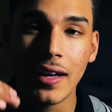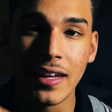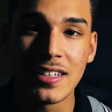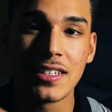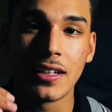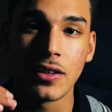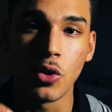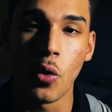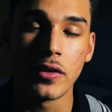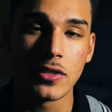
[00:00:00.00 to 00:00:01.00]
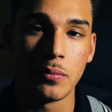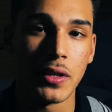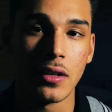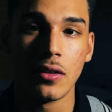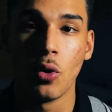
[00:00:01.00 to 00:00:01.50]
is it going to
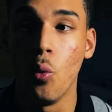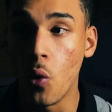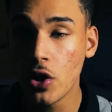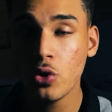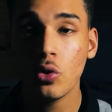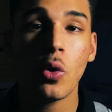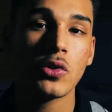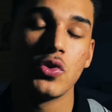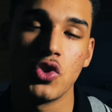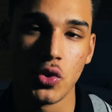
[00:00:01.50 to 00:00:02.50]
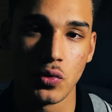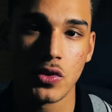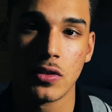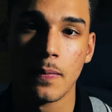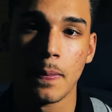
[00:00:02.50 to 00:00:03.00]
be? What are you going to
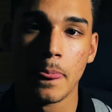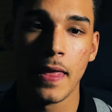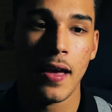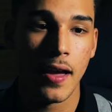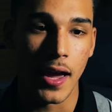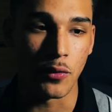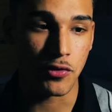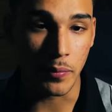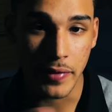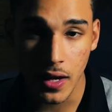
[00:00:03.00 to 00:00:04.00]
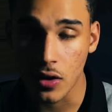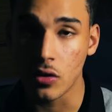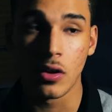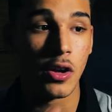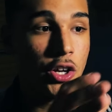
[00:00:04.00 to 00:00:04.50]
choose? And from there,
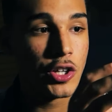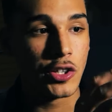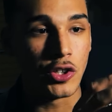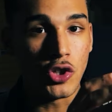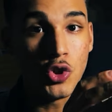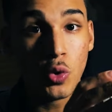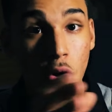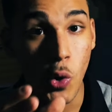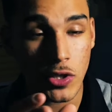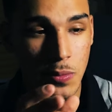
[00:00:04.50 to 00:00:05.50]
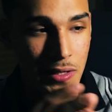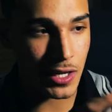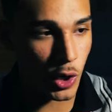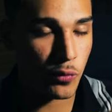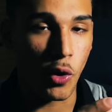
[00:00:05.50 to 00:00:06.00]
you are going to be
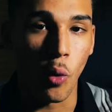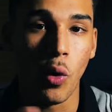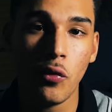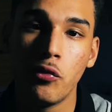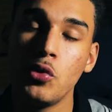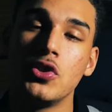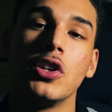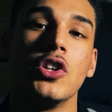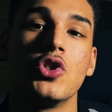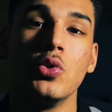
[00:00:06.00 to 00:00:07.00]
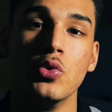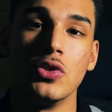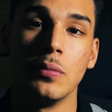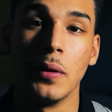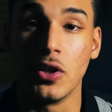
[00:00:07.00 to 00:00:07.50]
careful on what foods you're going to choose,
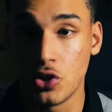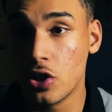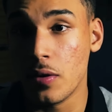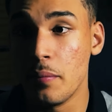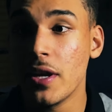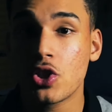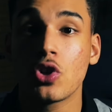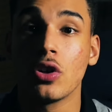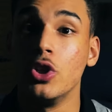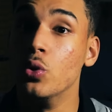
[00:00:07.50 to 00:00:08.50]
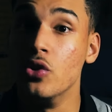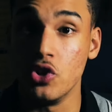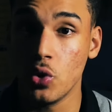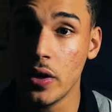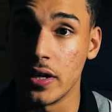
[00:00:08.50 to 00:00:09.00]
because you're going to make sure you
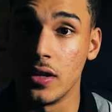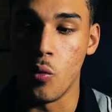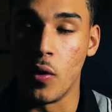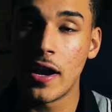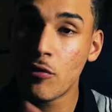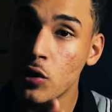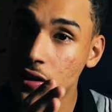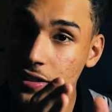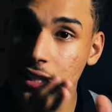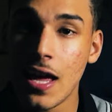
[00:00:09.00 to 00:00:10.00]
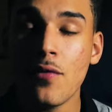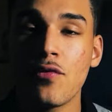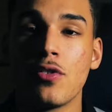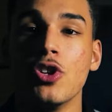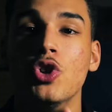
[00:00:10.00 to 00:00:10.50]
enjoy it. Whatever is left,
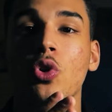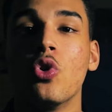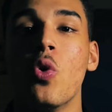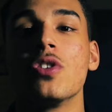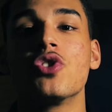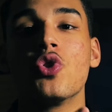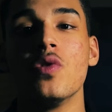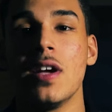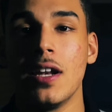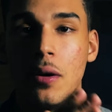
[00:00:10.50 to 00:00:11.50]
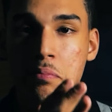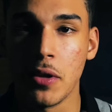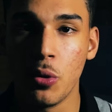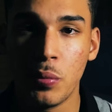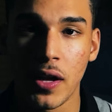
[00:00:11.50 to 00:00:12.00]
you're going to create a
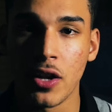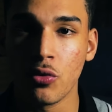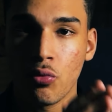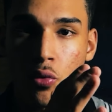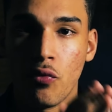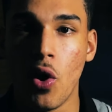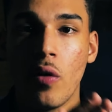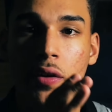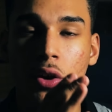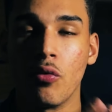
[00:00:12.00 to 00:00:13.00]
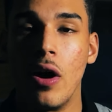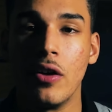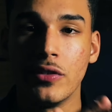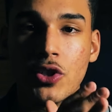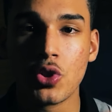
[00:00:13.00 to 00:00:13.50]
meal plan revolving
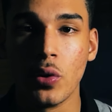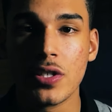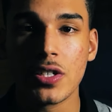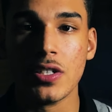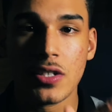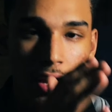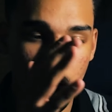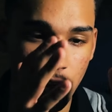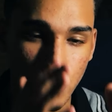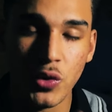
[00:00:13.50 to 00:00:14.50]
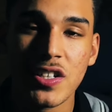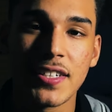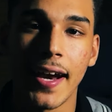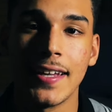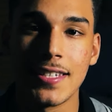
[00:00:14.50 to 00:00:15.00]
around the choices you
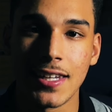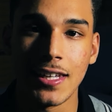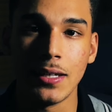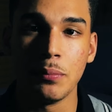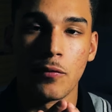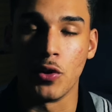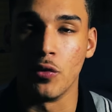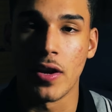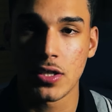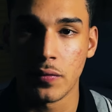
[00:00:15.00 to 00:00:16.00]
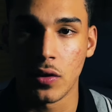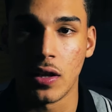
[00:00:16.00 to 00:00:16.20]
decided to keep for the rest of your